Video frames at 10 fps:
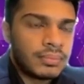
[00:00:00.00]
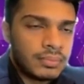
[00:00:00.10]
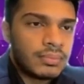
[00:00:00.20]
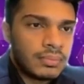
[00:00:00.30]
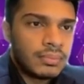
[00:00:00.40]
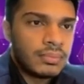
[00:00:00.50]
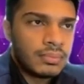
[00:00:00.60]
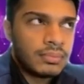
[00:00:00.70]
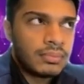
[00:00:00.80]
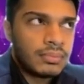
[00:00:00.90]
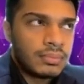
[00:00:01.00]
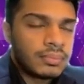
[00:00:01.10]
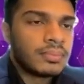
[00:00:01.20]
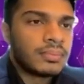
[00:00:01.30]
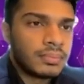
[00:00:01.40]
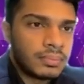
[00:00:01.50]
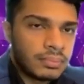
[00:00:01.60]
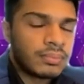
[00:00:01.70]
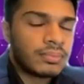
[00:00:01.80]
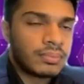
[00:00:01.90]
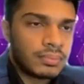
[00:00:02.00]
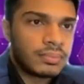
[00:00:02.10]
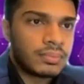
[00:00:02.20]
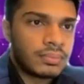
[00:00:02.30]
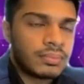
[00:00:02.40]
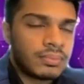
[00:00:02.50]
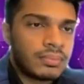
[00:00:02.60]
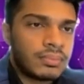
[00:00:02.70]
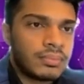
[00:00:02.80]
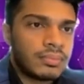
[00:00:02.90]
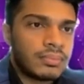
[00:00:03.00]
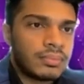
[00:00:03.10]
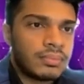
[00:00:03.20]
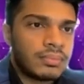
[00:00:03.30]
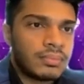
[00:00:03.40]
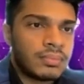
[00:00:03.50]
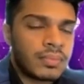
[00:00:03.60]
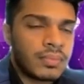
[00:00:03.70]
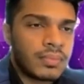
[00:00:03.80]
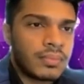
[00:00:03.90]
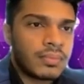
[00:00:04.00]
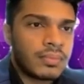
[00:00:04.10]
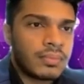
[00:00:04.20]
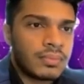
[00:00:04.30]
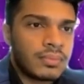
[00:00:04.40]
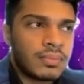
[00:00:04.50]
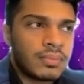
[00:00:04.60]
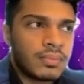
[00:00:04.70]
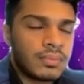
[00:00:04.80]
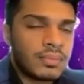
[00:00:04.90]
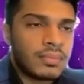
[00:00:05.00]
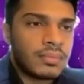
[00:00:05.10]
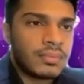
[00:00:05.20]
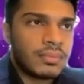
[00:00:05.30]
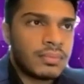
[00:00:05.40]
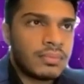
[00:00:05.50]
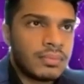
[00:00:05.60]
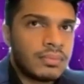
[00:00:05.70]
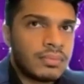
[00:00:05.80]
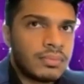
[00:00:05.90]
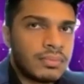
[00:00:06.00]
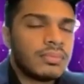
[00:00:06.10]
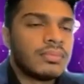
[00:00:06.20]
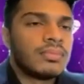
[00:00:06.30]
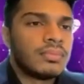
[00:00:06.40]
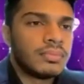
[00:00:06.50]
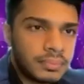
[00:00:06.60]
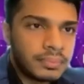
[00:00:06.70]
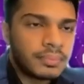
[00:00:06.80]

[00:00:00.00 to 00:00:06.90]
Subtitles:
(silent)